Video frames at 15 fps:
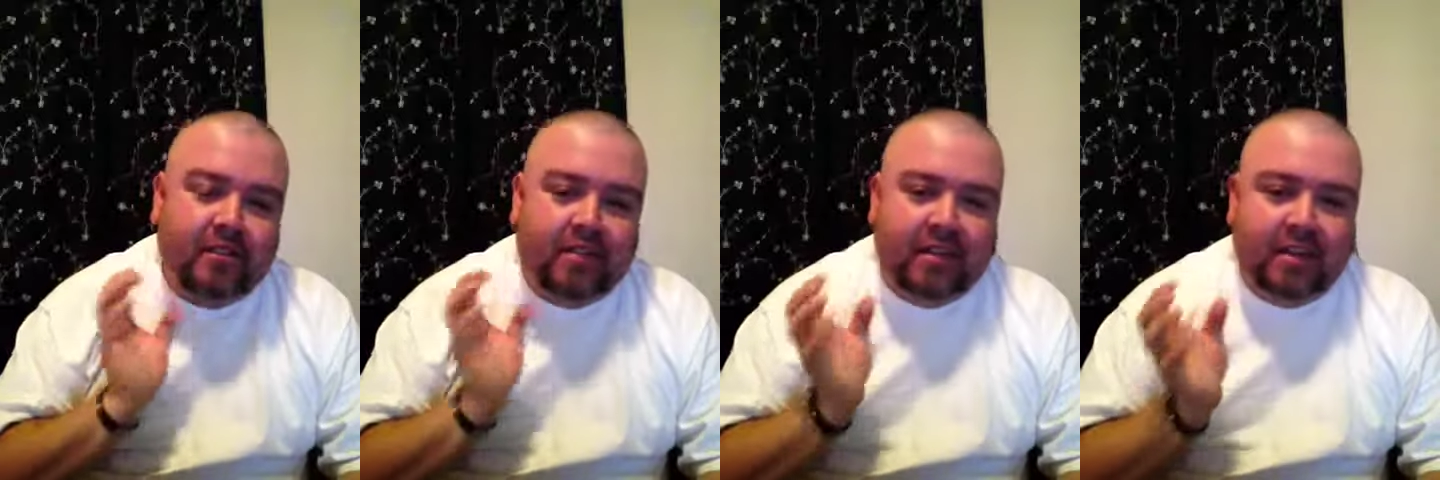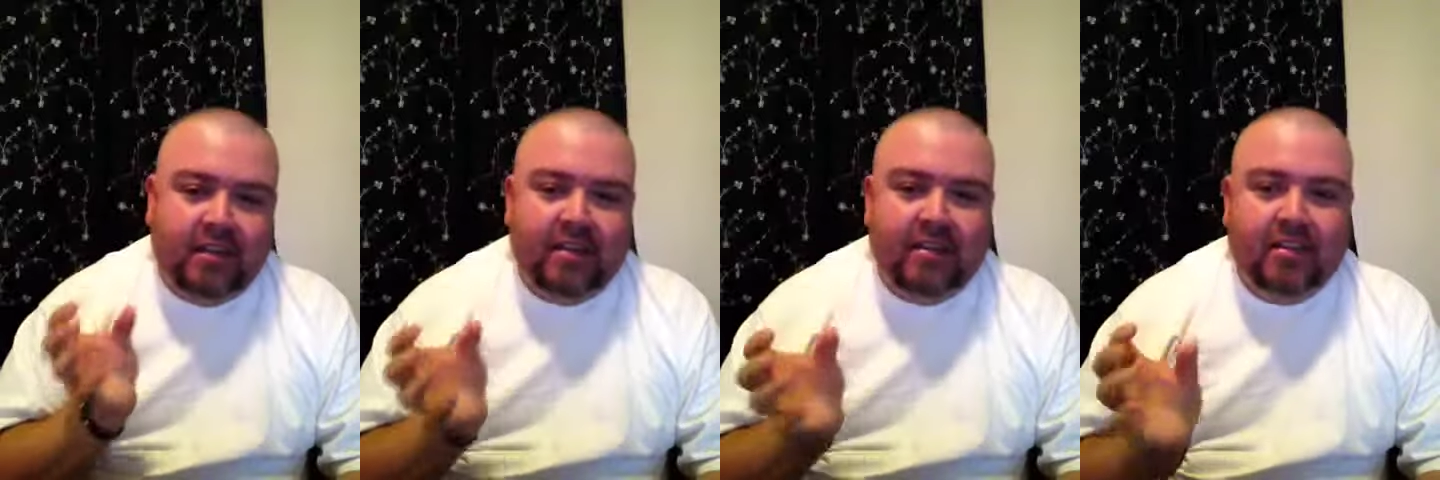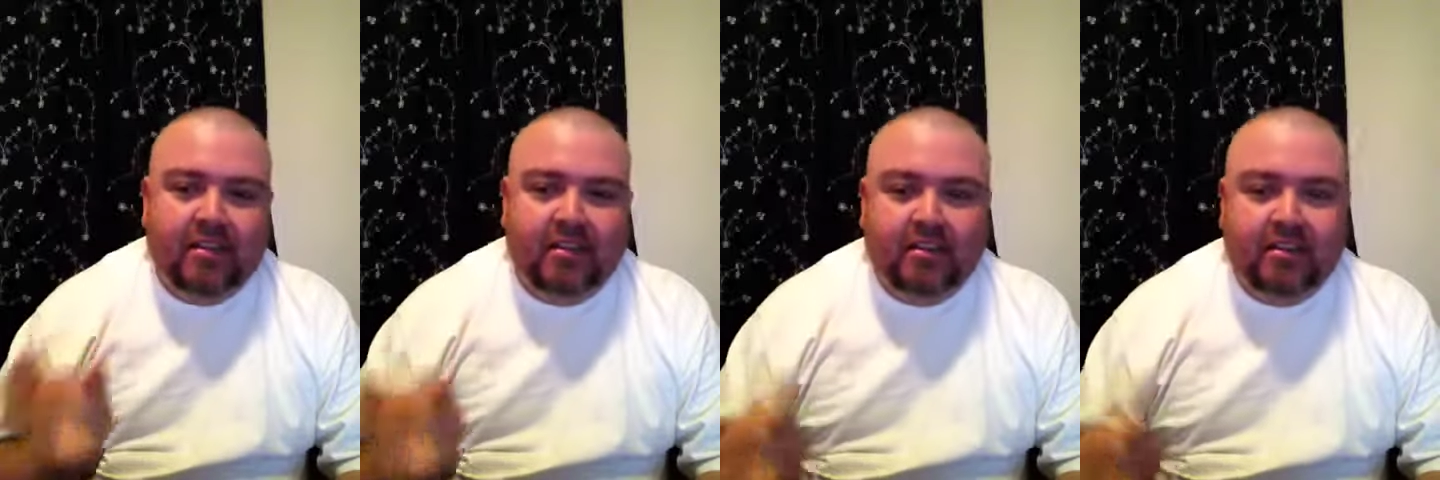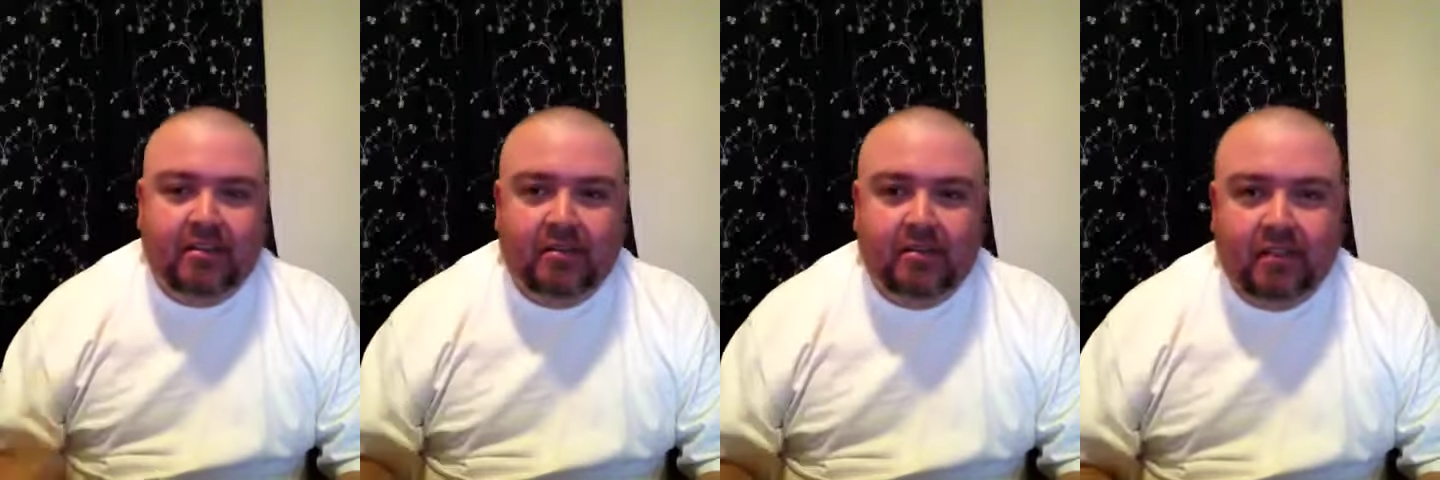Like
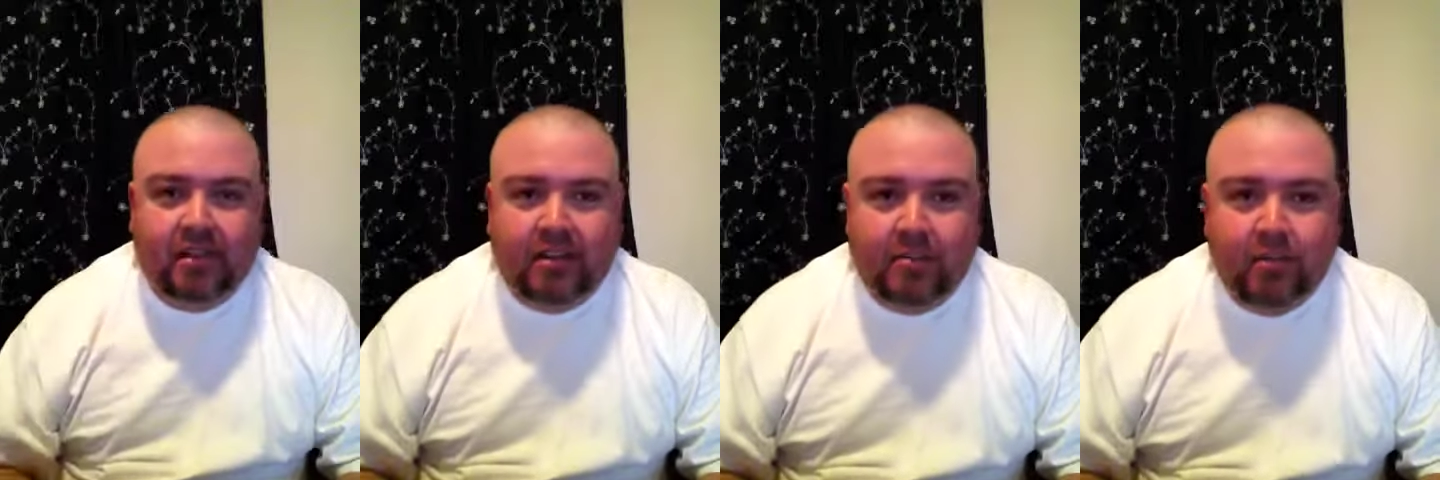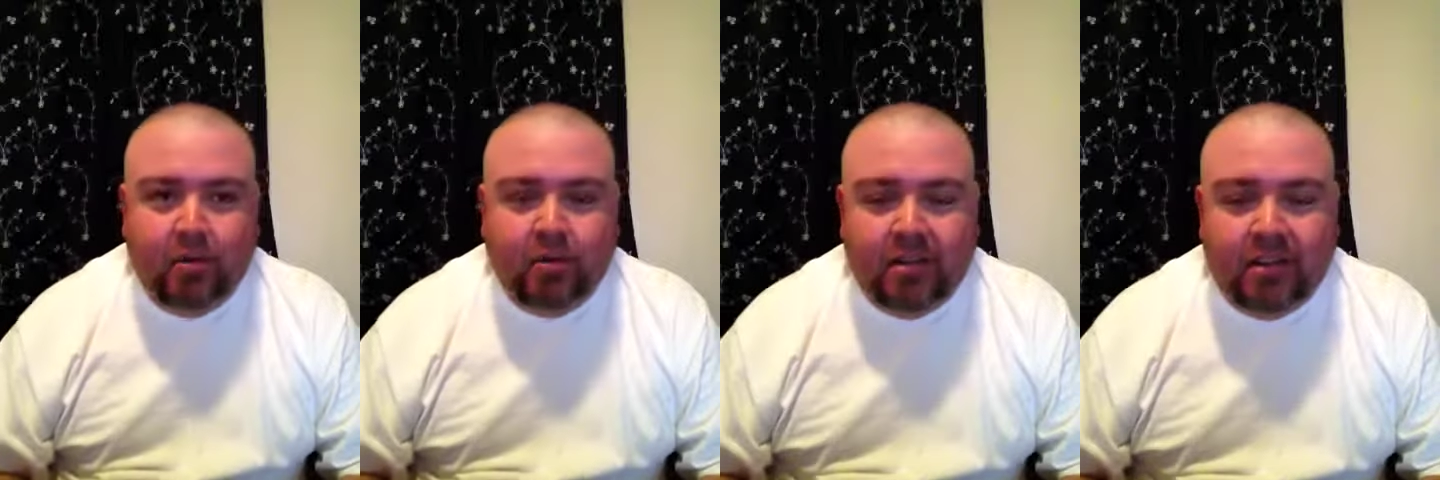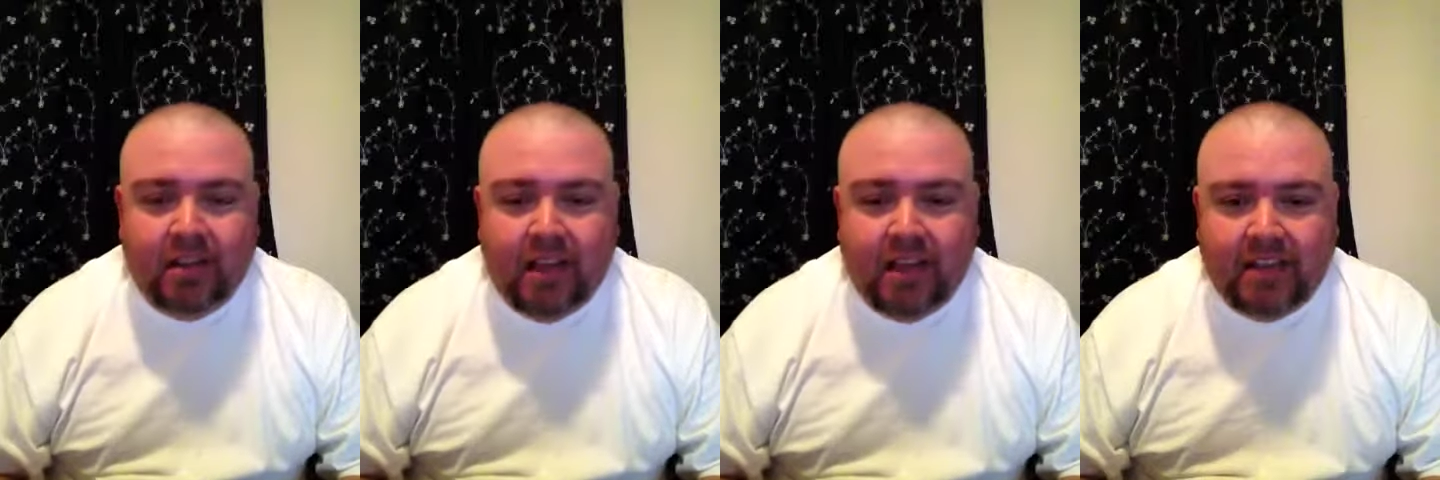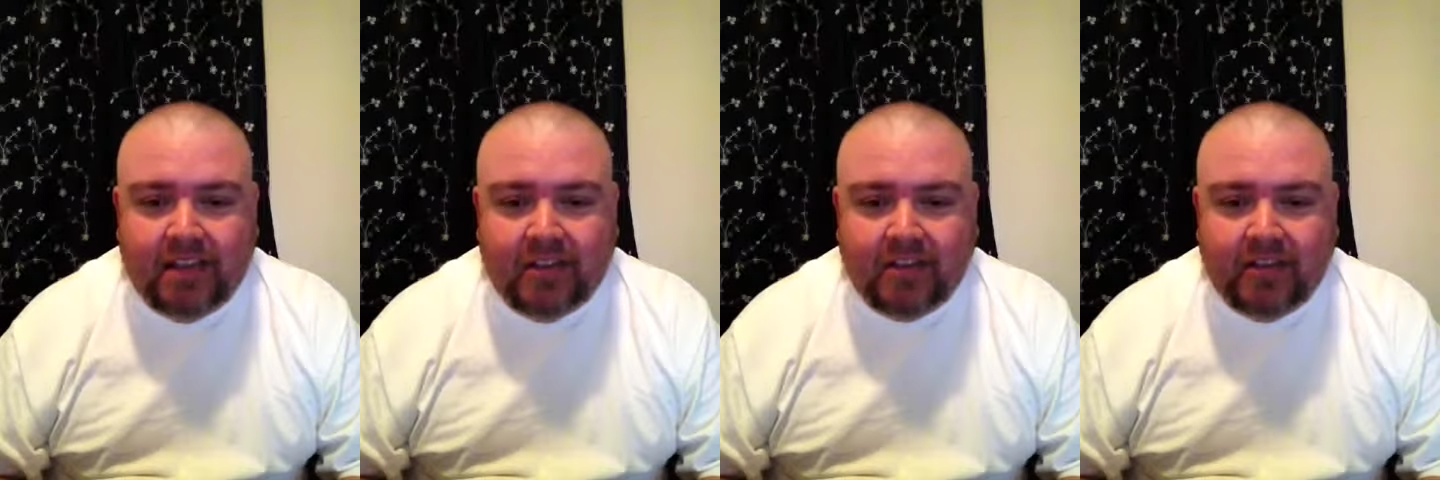a mocha
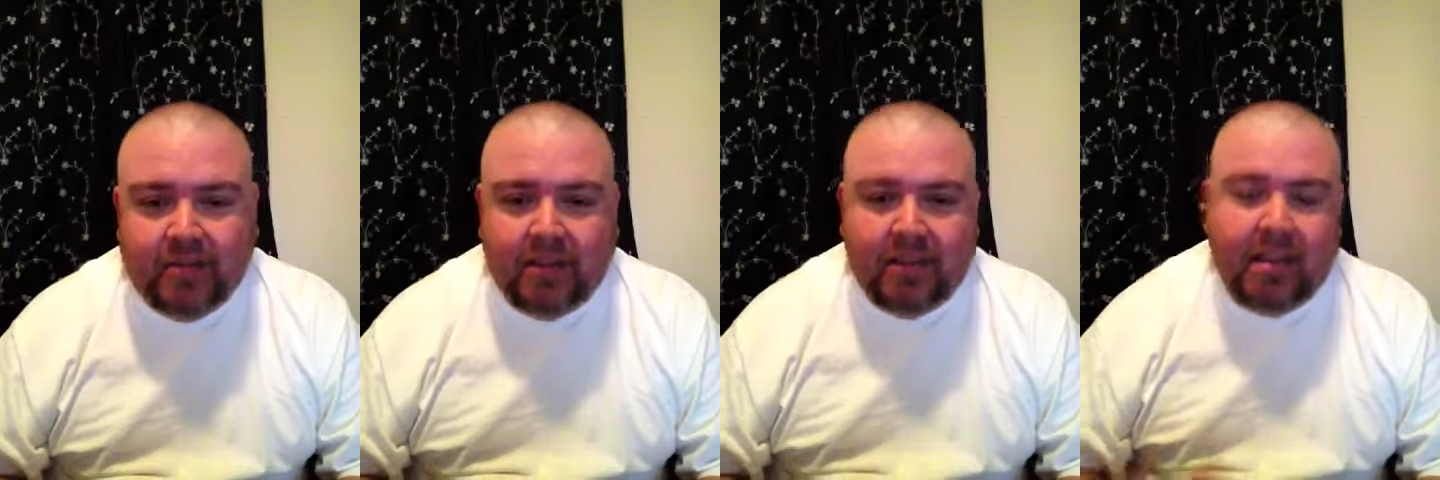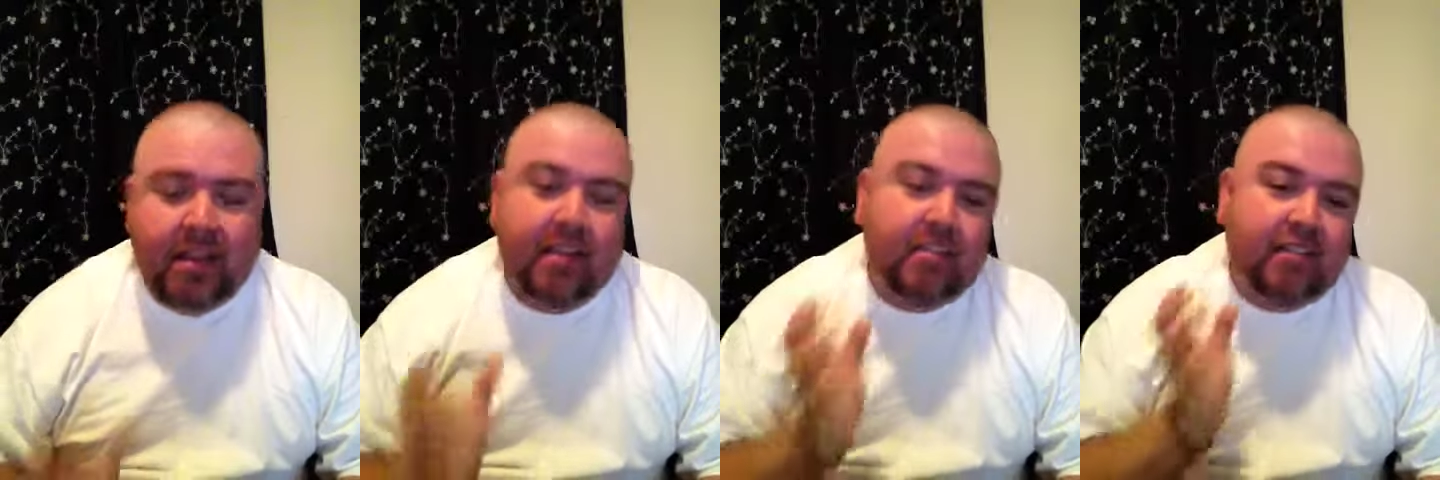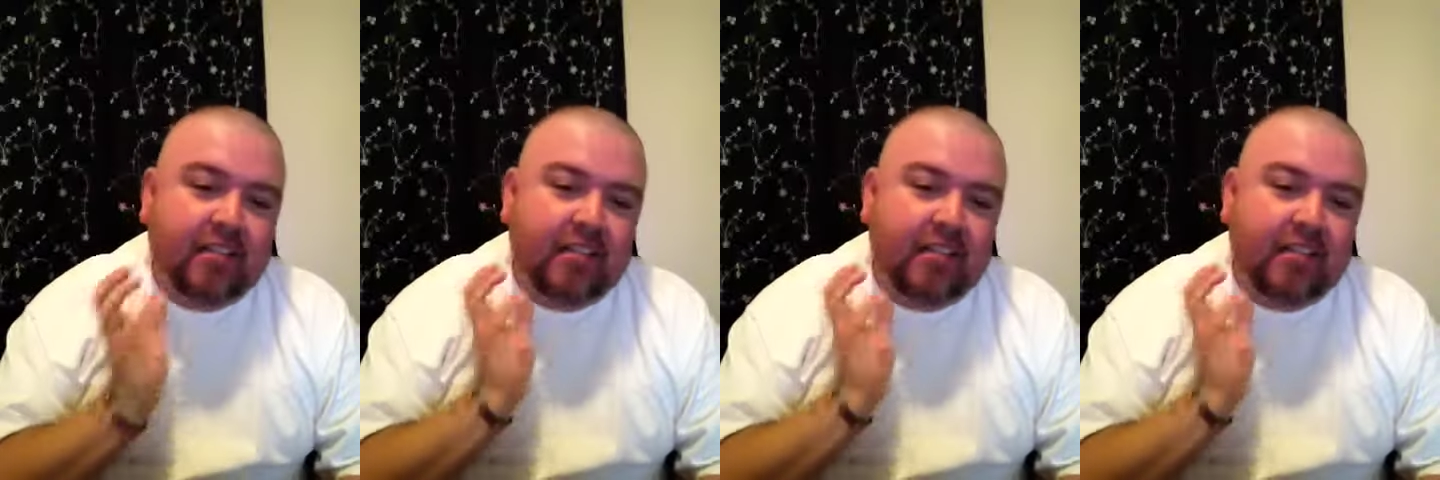latte or something like that